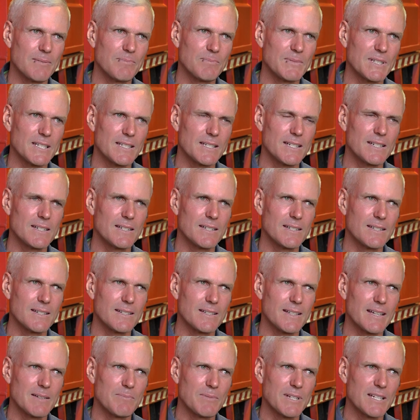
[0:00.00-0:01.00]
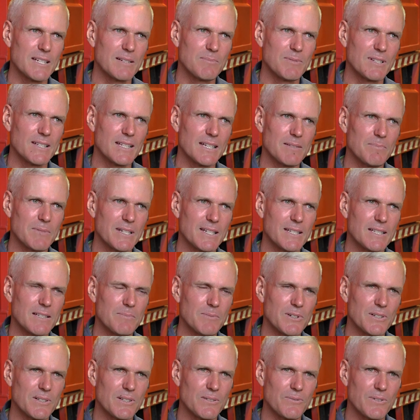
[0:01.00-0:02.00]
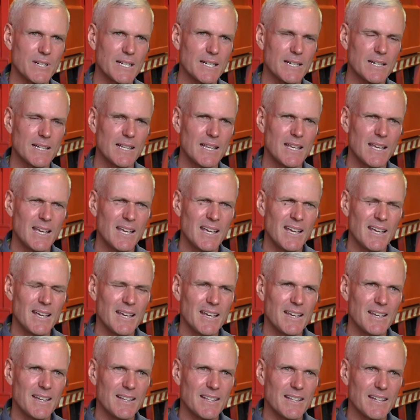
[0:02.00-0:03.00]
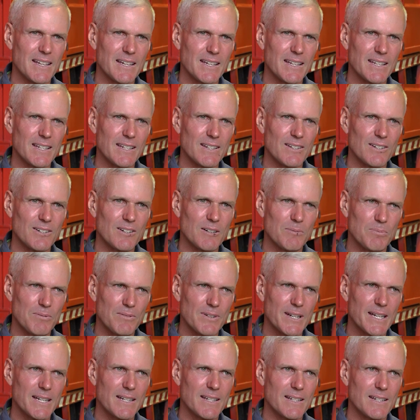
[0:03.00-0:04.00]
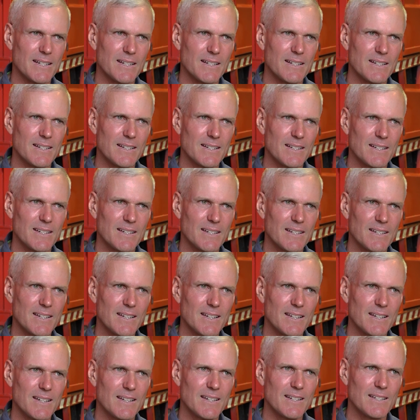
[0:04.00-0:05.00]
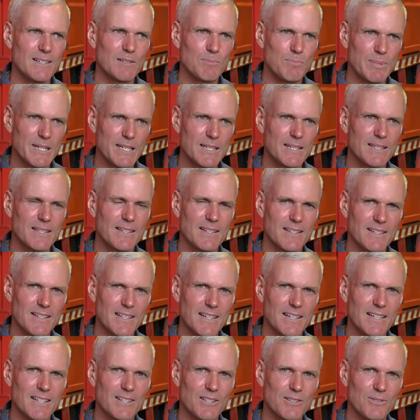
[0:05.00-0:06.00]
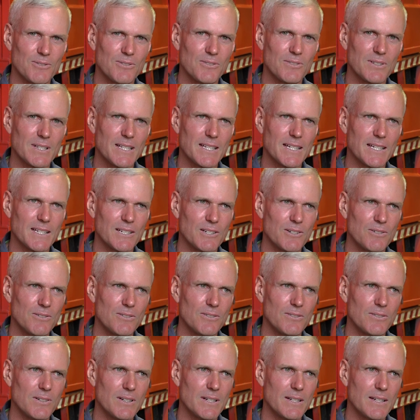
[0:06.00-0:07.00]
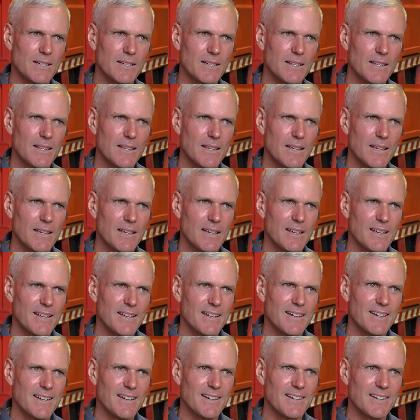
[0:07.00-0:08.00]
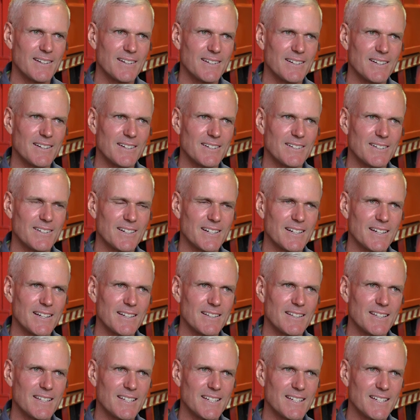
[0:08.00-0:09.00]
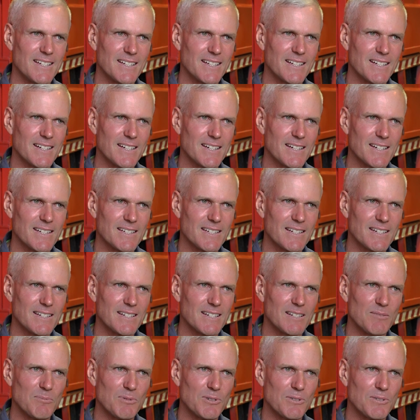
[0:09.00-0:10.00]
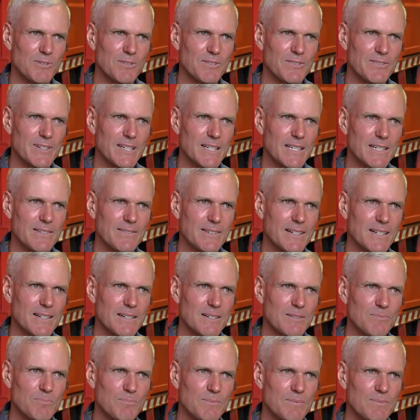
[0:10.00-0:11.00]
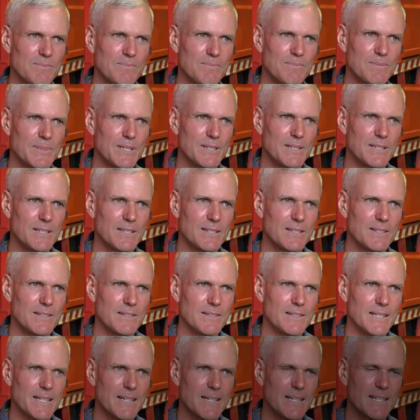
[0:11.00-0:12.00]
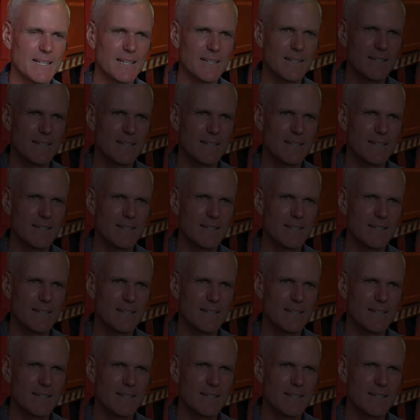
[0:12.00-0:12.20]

decisions that they made, but they made them on the run, and they operated as best that they thought they could. And I don't think you can ask any more of anyone but to do that.